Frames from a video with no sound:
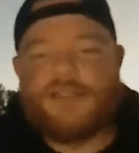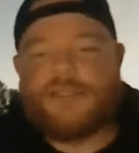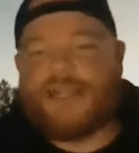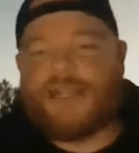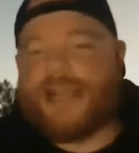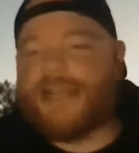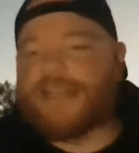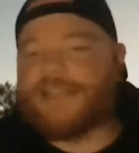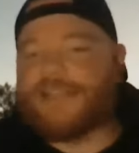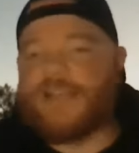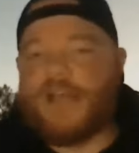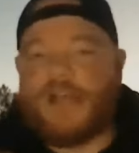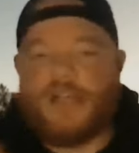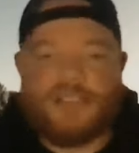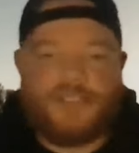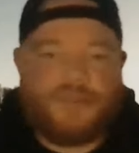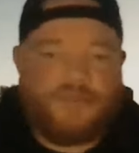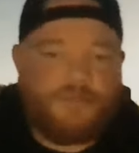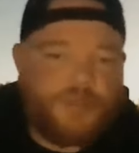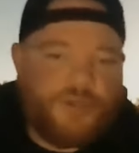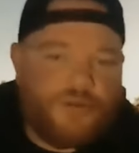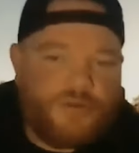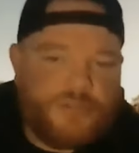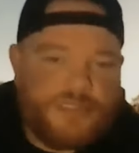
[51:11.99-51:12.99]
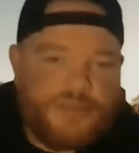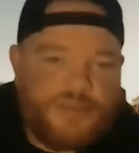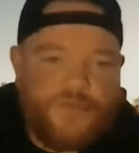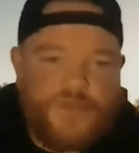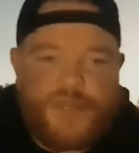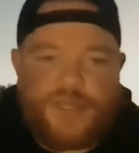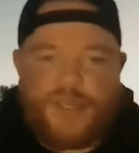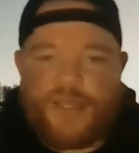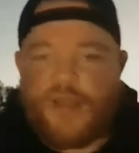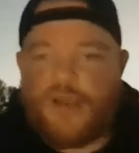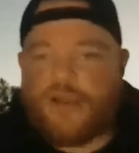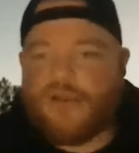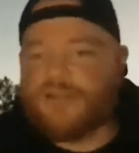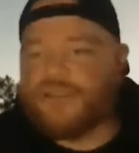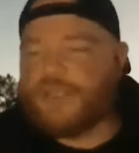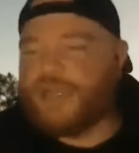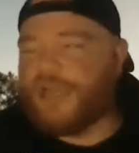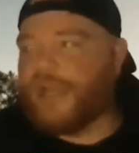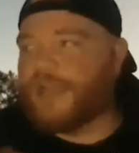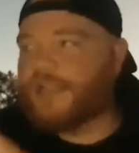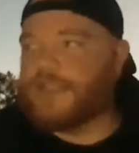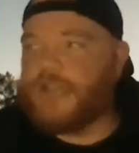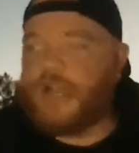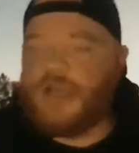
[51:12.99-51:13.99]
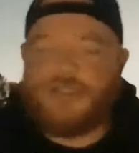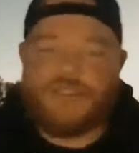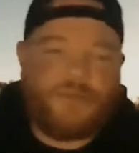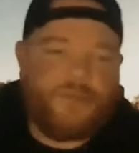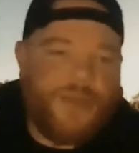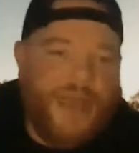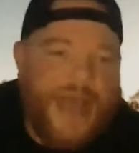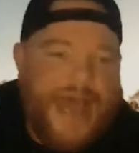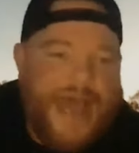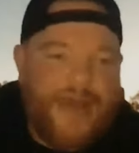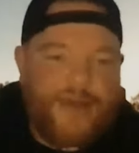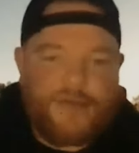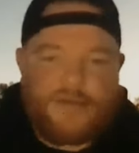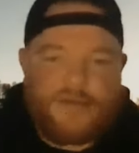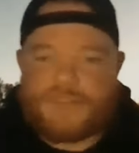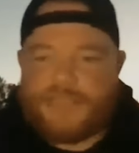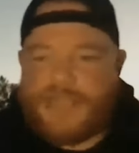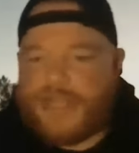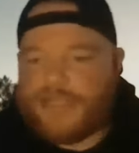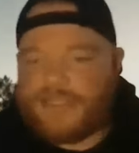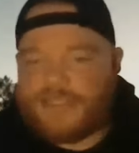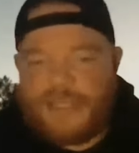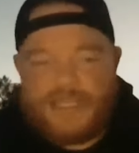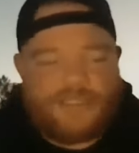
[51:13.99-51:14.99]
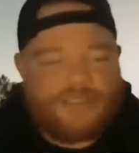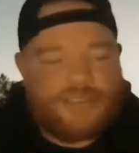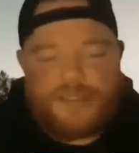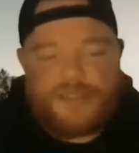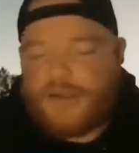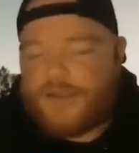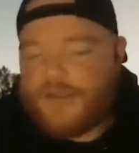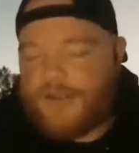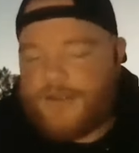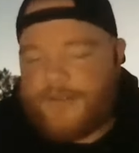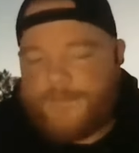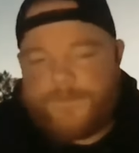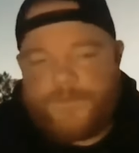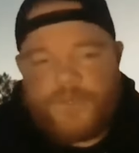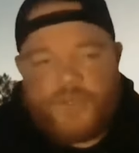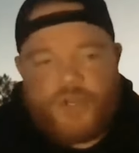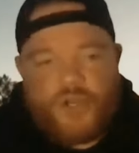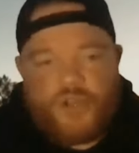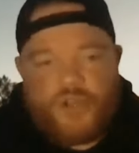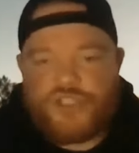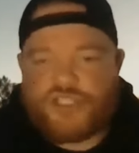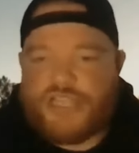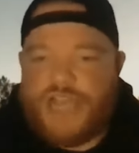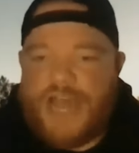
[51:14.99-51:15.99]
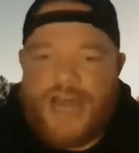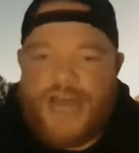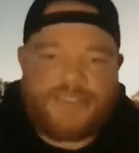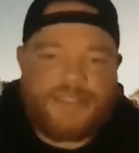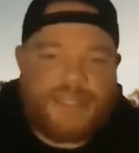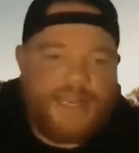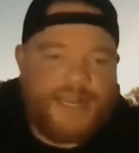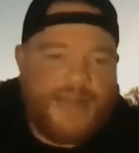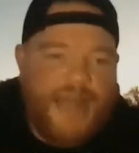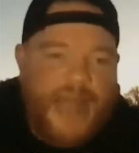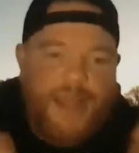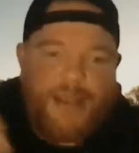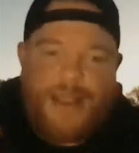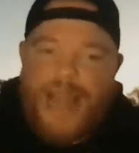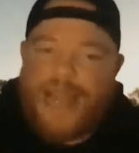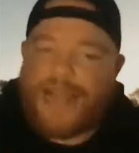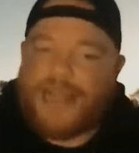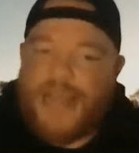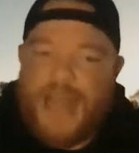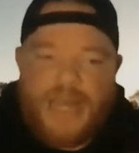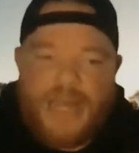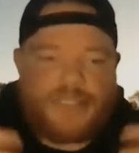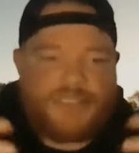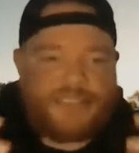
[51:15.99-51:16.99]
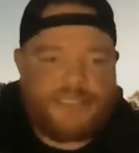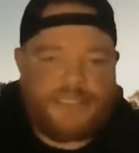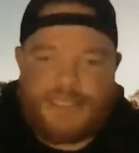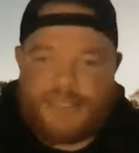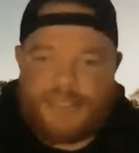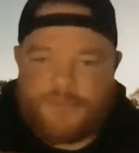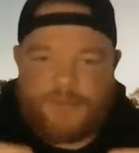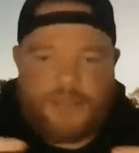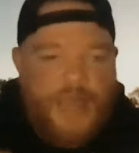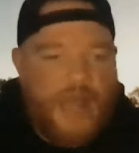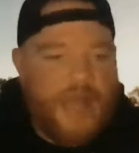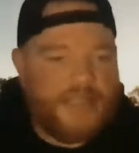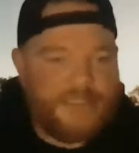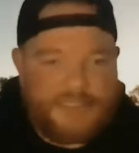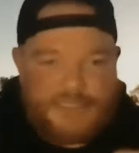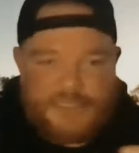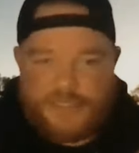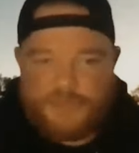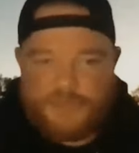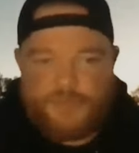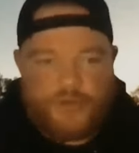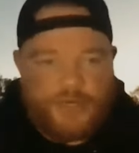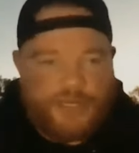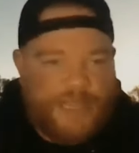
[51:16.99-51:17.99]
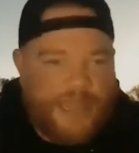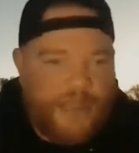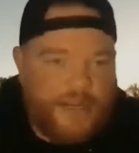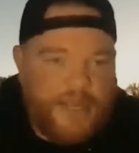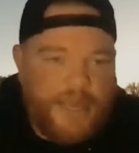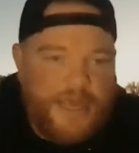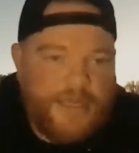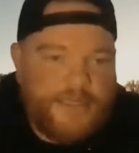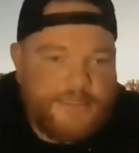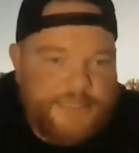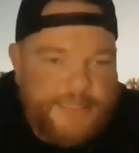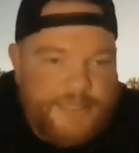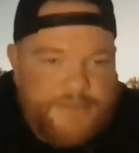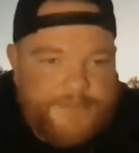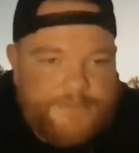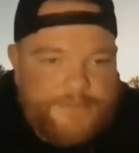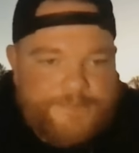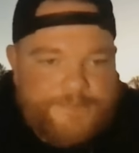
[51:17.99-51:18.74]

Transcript: So I got tons of music videos. I got tons of battles. Got tons of you know. There's content. I, I constantly am constantly putting out content.